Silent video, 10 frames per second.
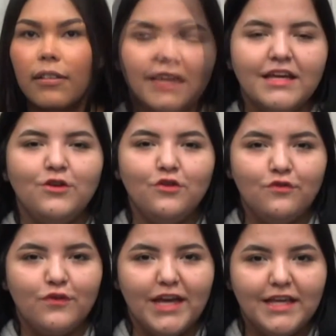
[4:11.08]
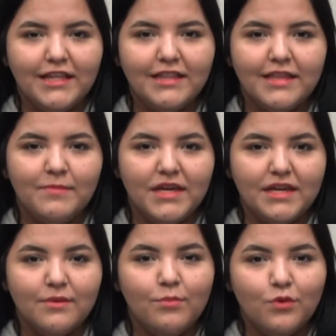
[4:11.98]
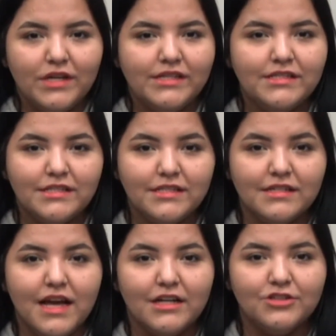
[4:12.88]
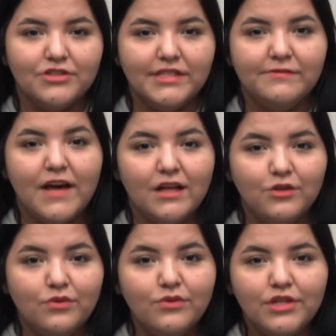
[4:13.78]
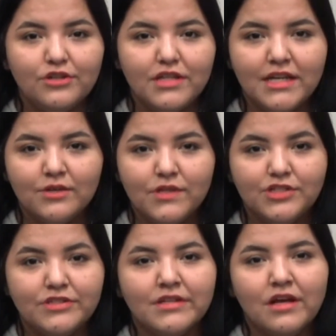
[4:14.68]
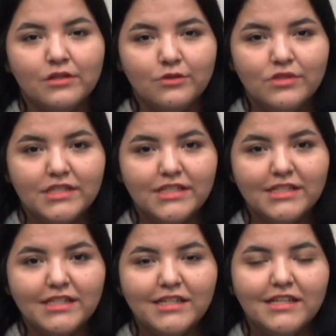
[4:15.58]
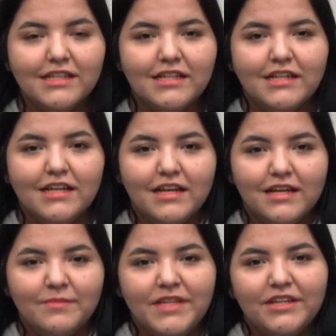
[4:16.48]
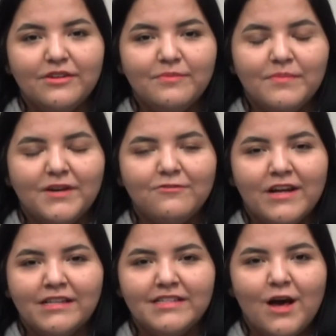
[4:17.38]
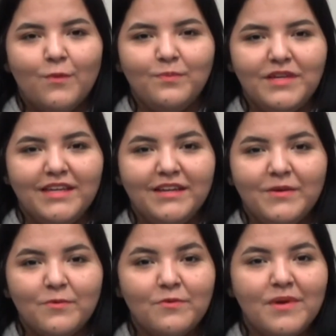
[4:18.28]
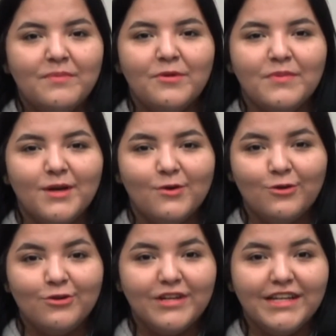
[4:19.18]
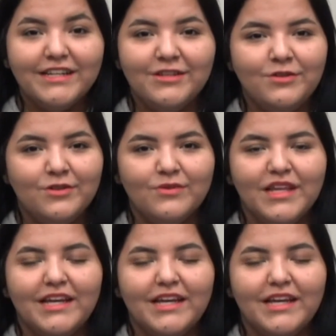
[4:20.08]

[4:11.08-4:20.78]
At U of A, they make it a point to actually value your language and not lose it. Here, my friends help me remember my own Cree and